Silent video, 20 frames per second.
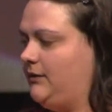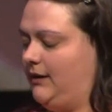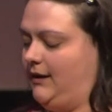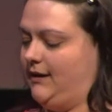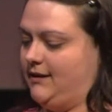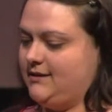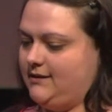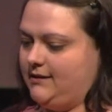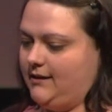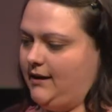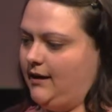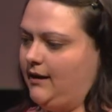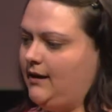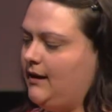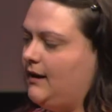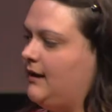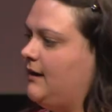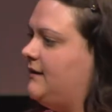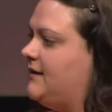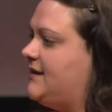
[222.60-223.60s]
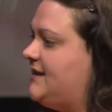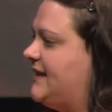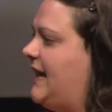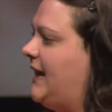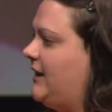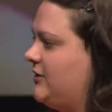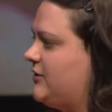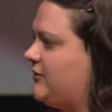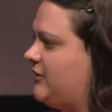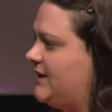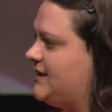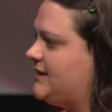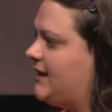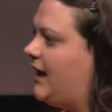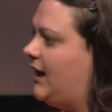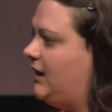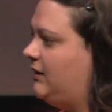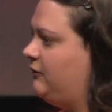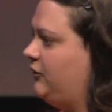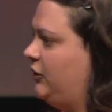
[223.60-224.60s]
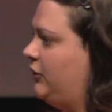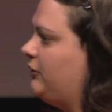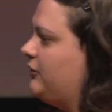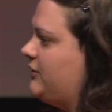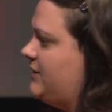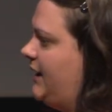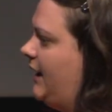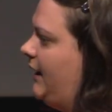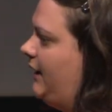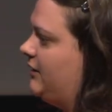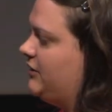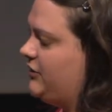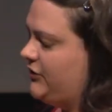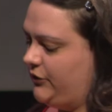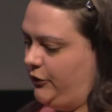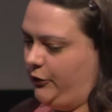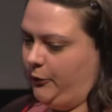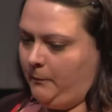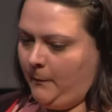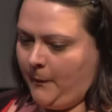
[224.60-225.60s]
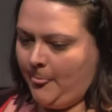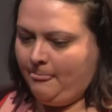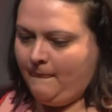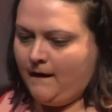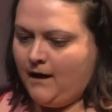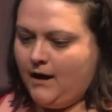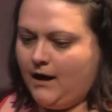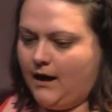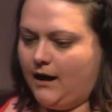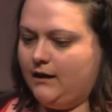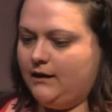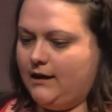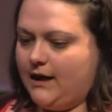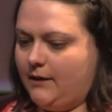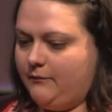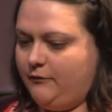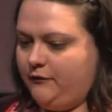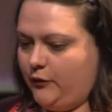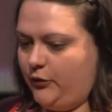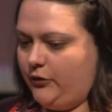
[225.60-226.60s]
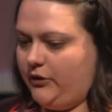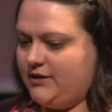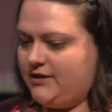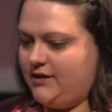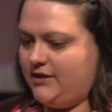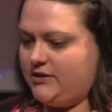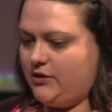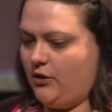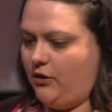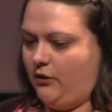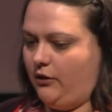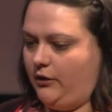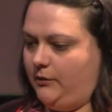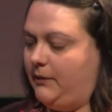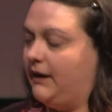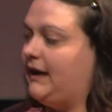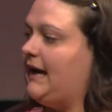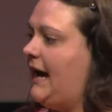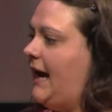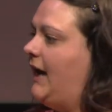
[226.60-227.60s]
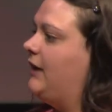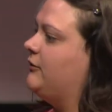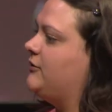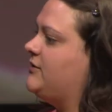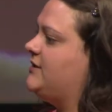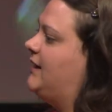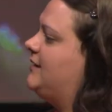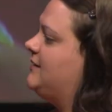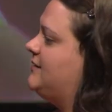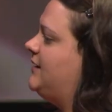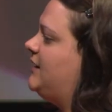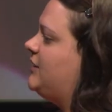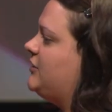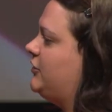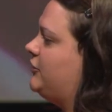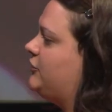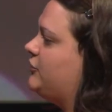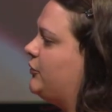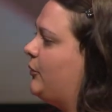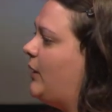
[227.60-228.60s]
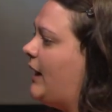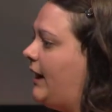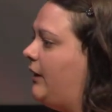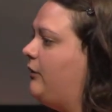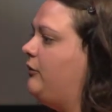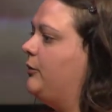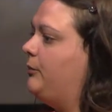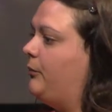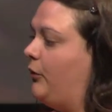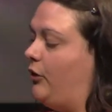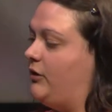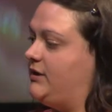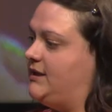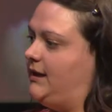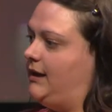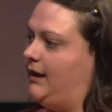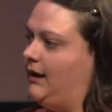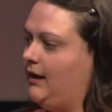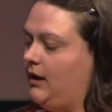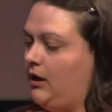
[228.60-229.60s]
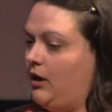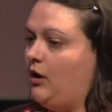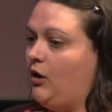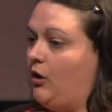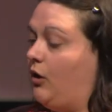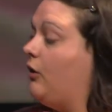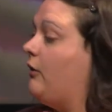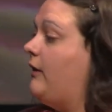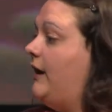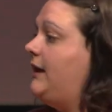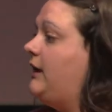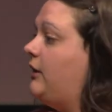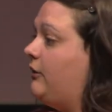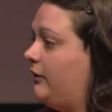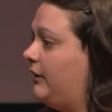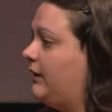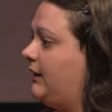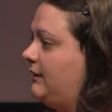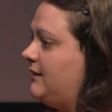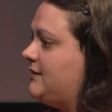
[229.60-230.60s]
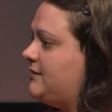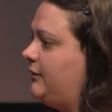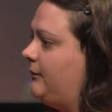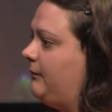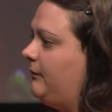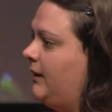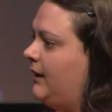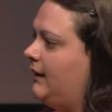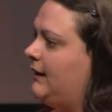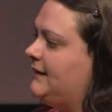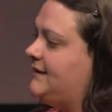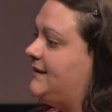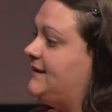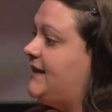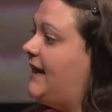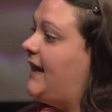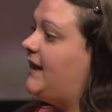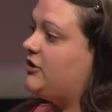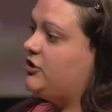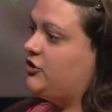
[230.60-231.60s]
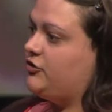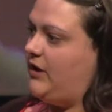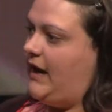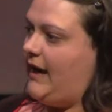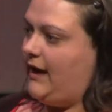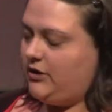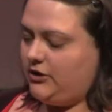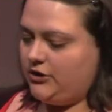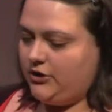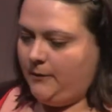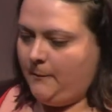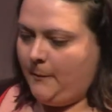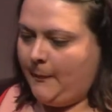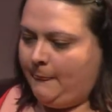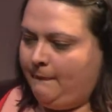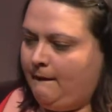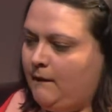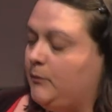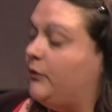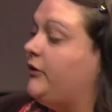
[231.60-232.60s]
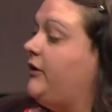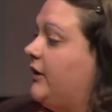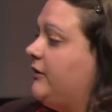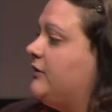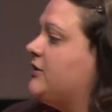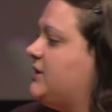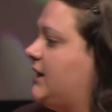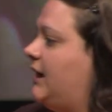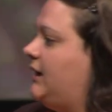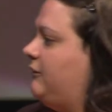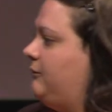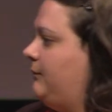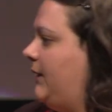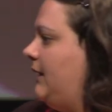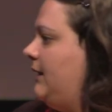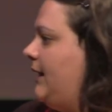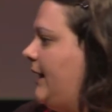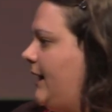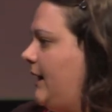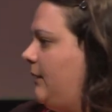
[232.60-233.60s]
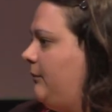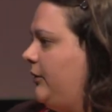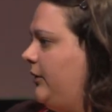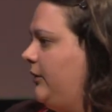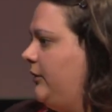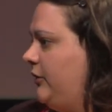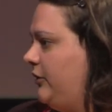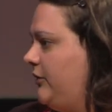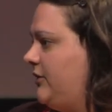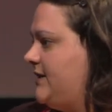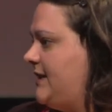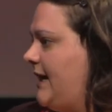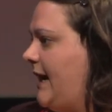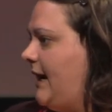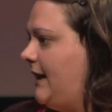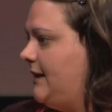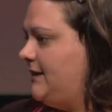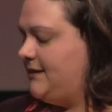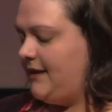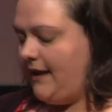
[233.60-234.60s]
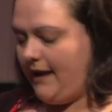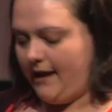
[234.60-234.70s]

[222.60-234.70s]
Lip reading: is the sensory side of neuroscience. So our lab focuses on mechanosensation, so how the body or any organism detects stretch. But the other side of my lab looks at